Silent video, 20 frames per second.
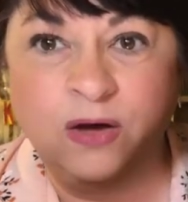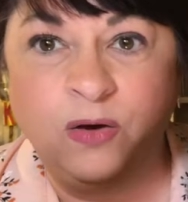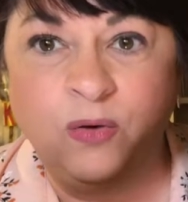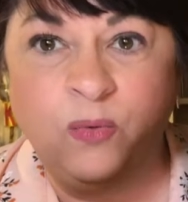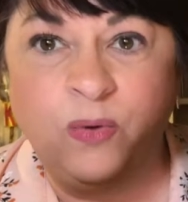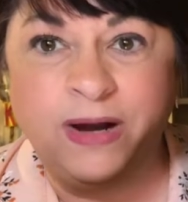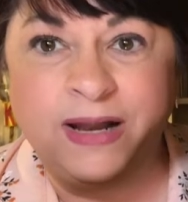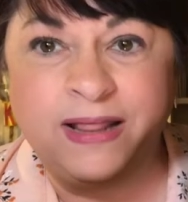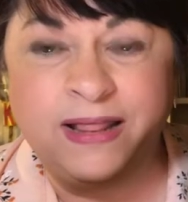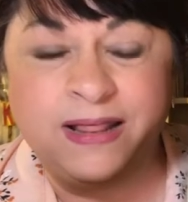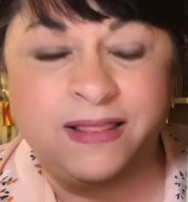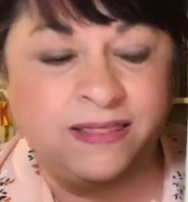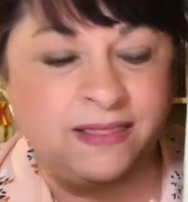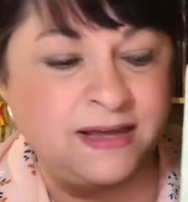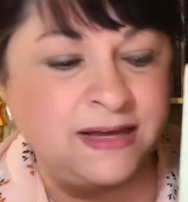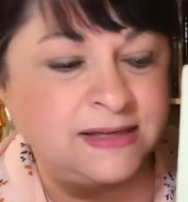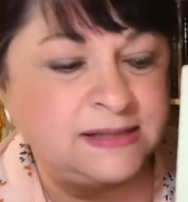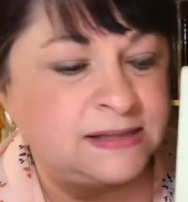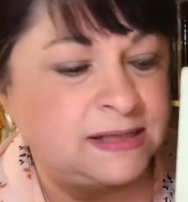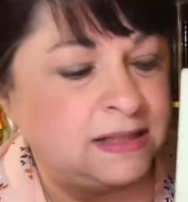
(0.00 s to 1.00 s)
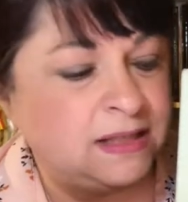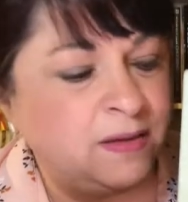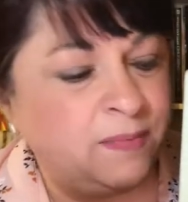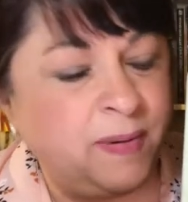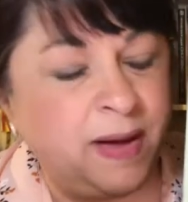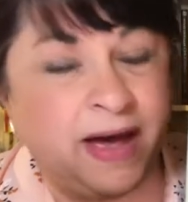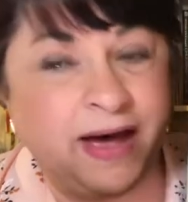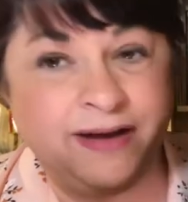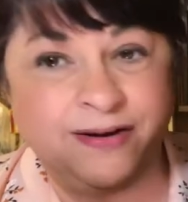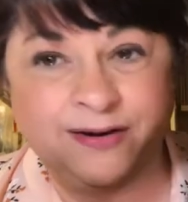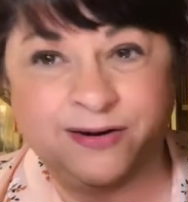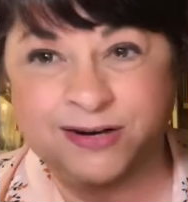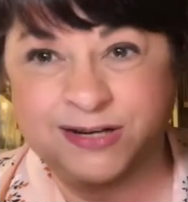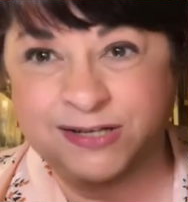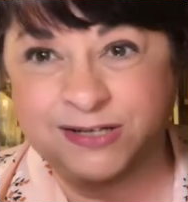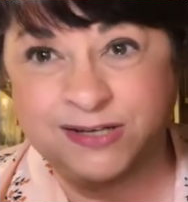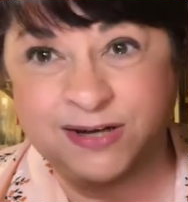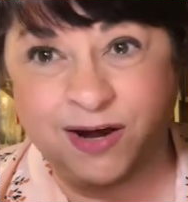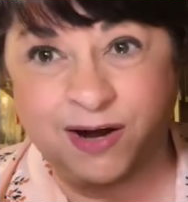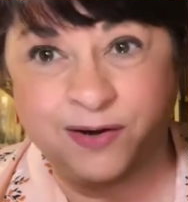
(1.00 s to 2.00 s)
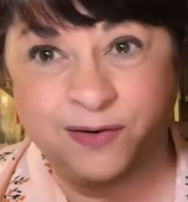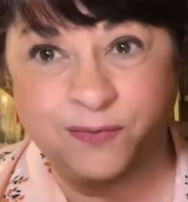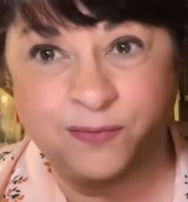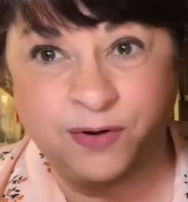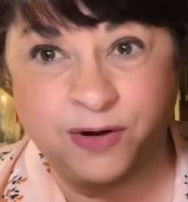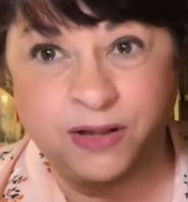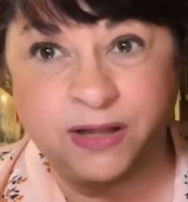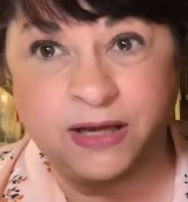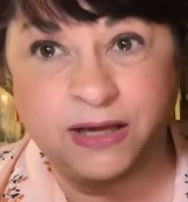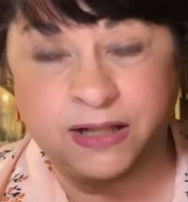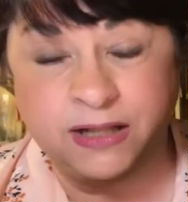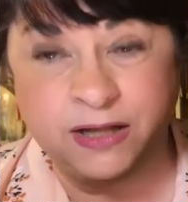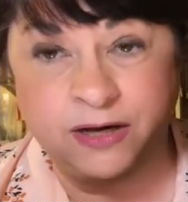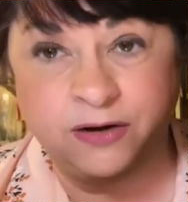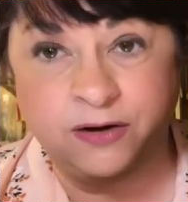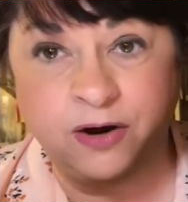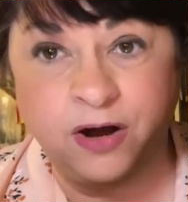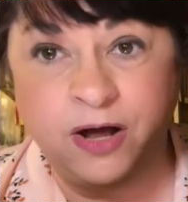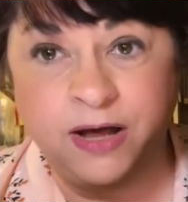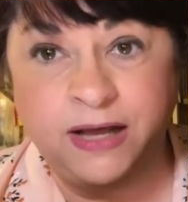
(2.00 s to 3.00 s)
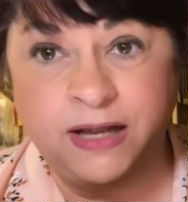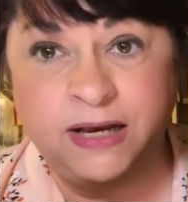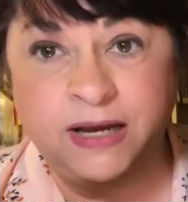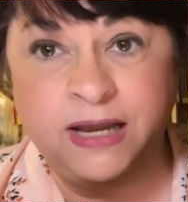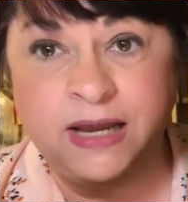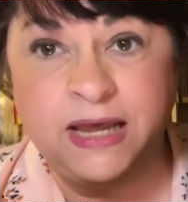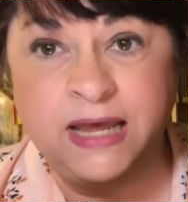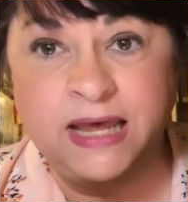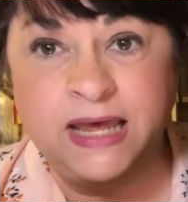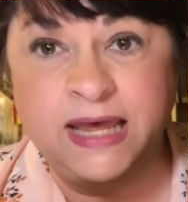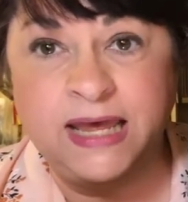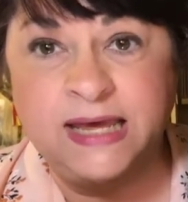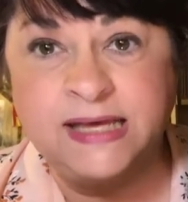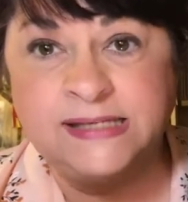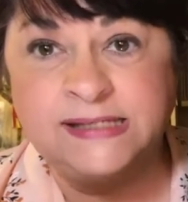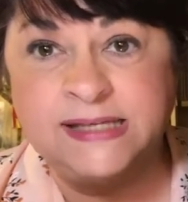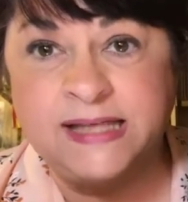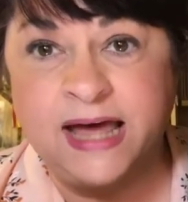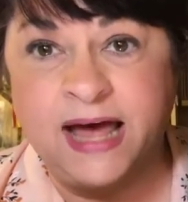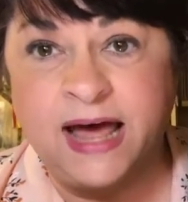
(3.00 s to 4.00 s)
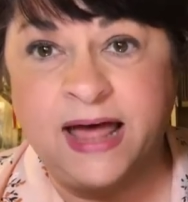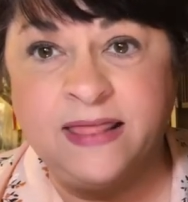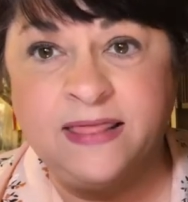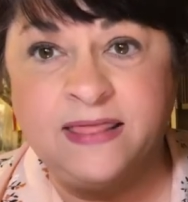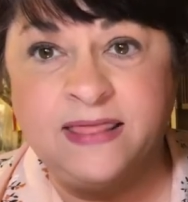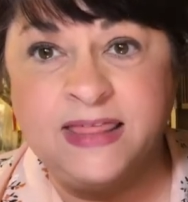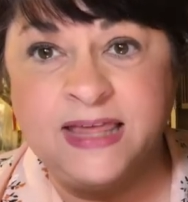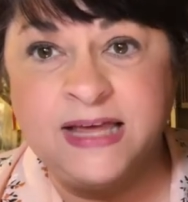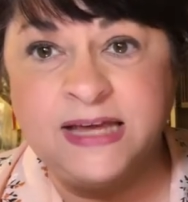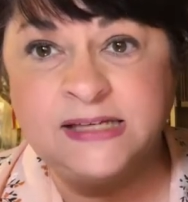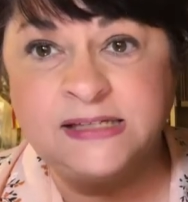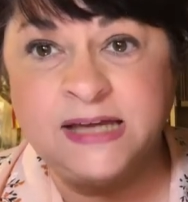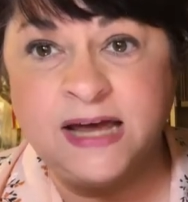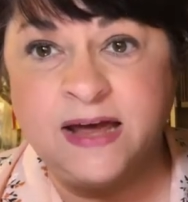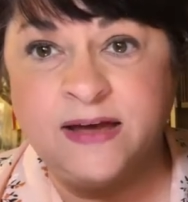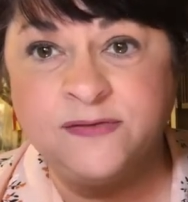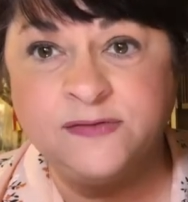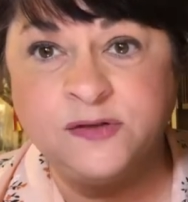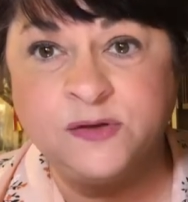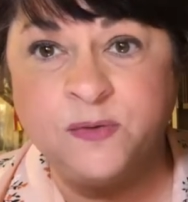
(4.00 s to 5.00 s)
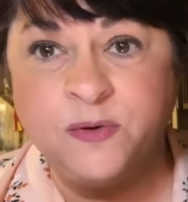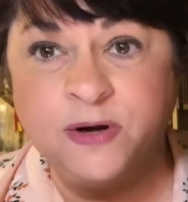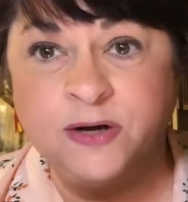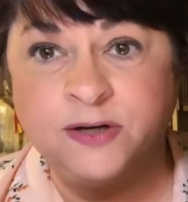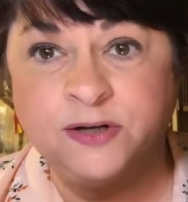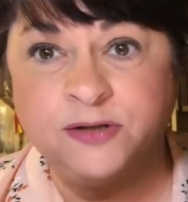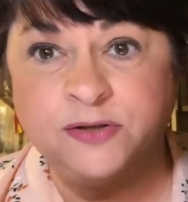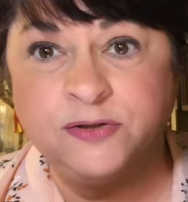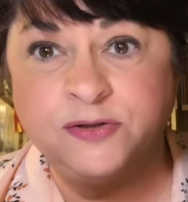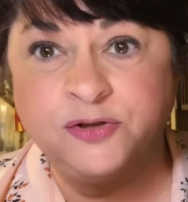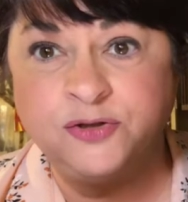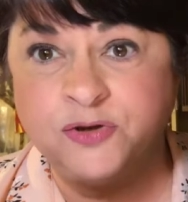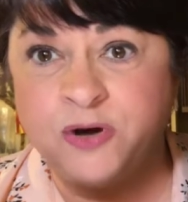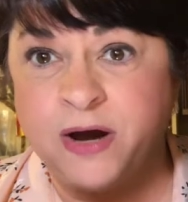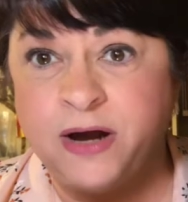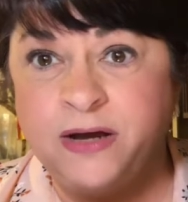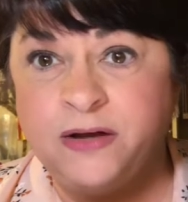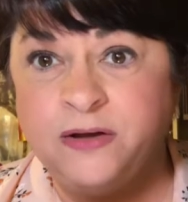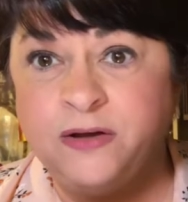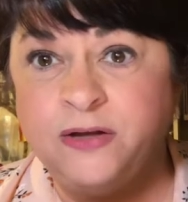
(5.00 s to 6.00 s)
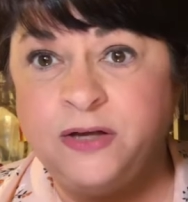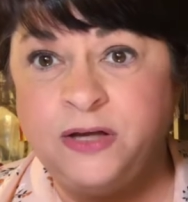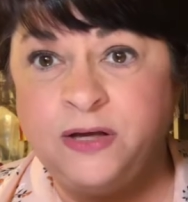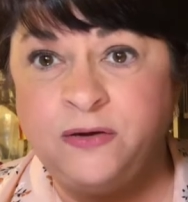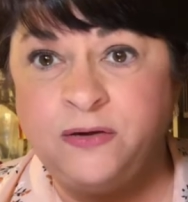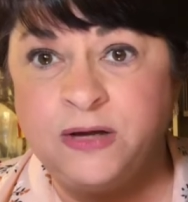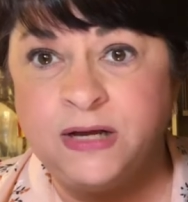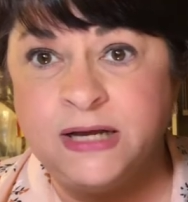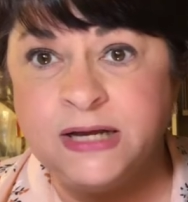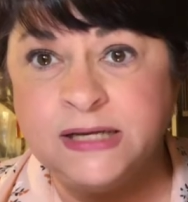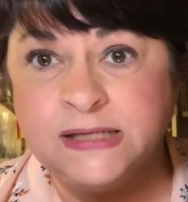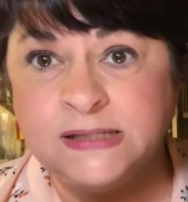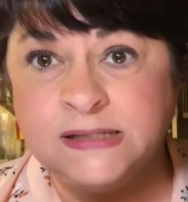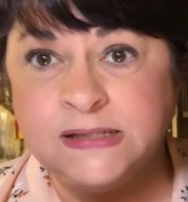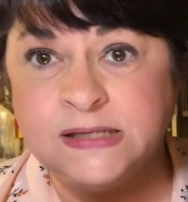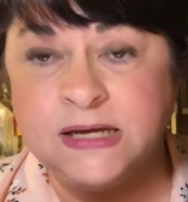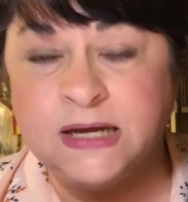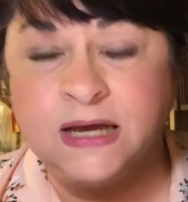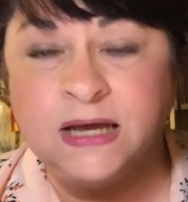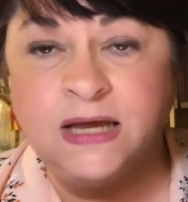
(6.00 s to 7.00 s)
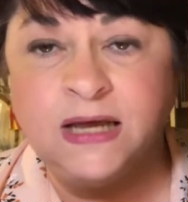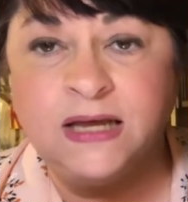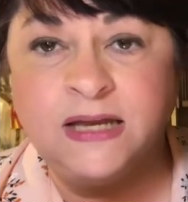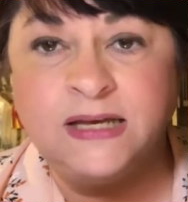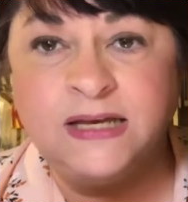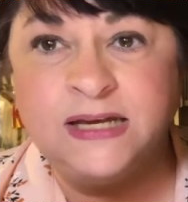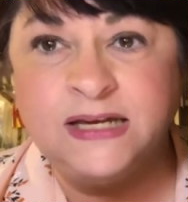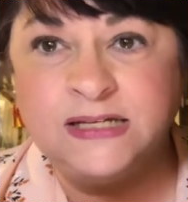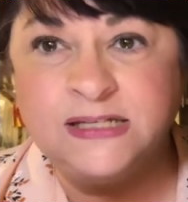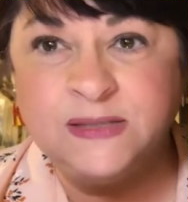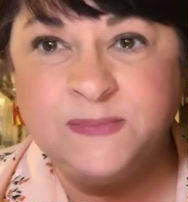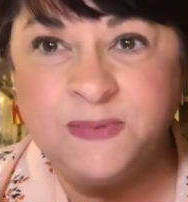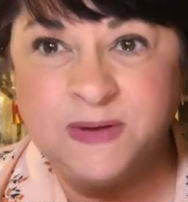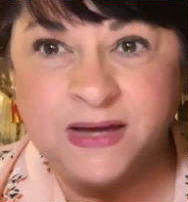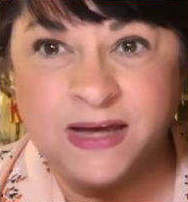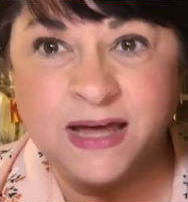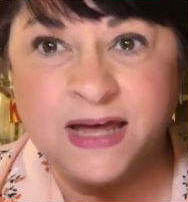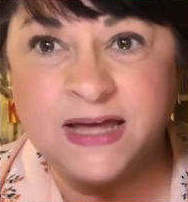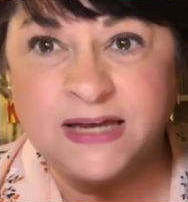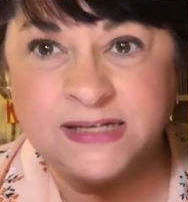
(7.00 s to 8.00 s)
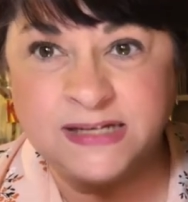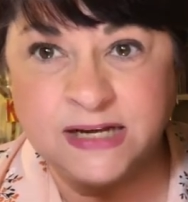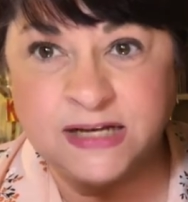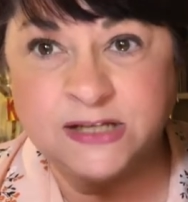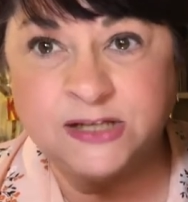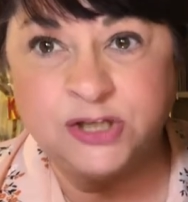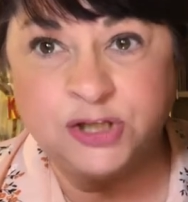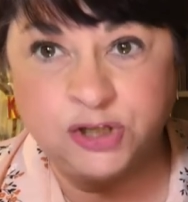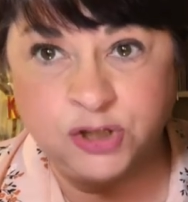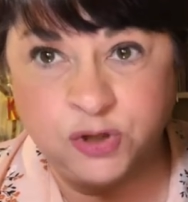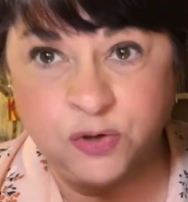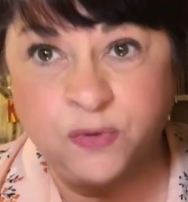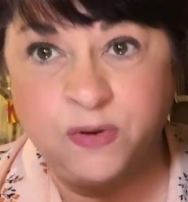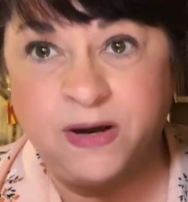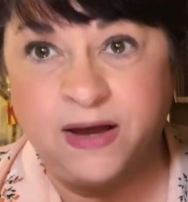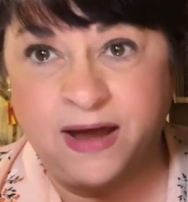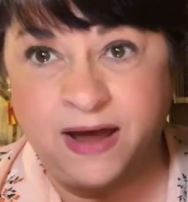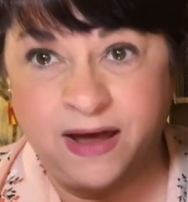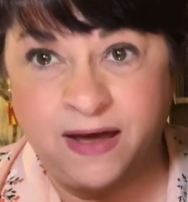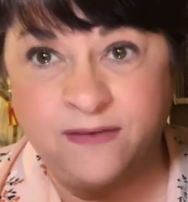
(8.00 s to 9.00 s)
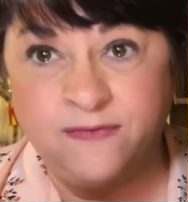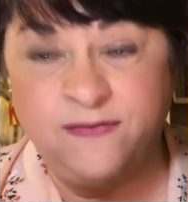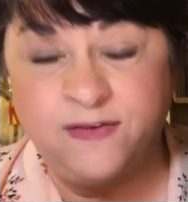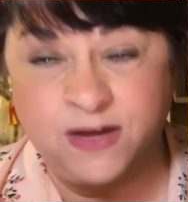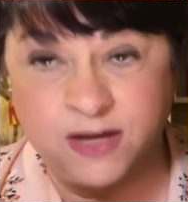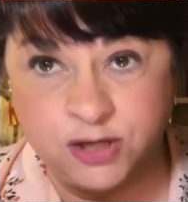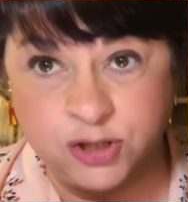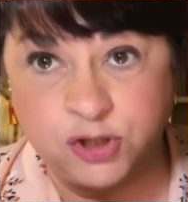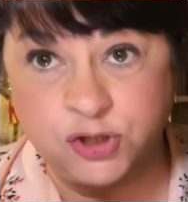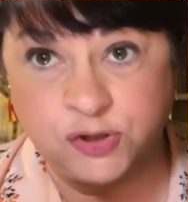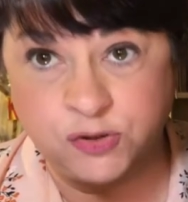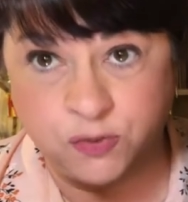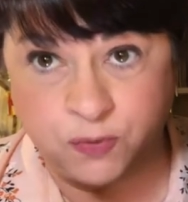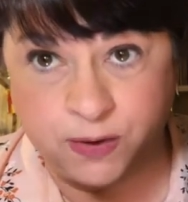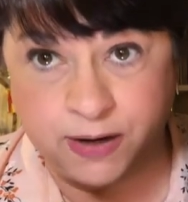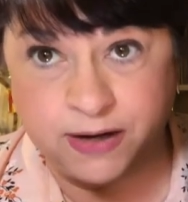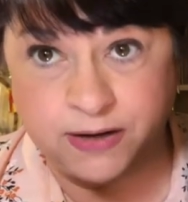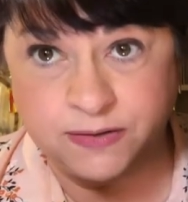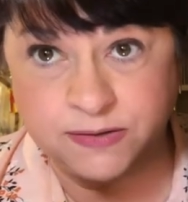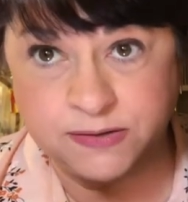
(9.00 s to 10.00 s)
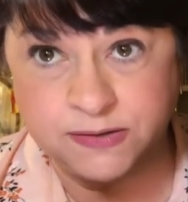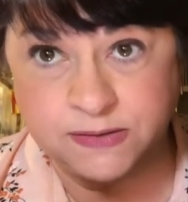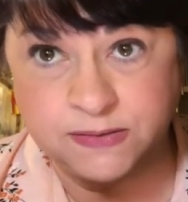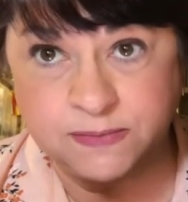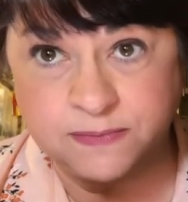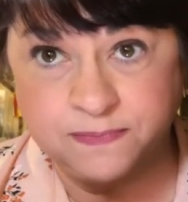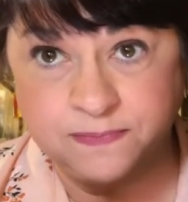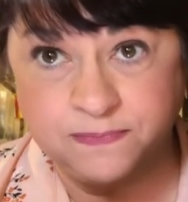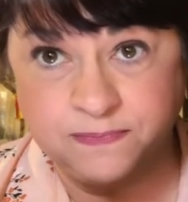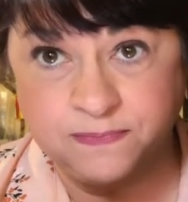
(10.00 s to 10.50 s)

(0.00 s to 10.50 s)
One of the things that the pattern is not really clear on is that these half square triangle units need to be cut down to 2.5 inch squares.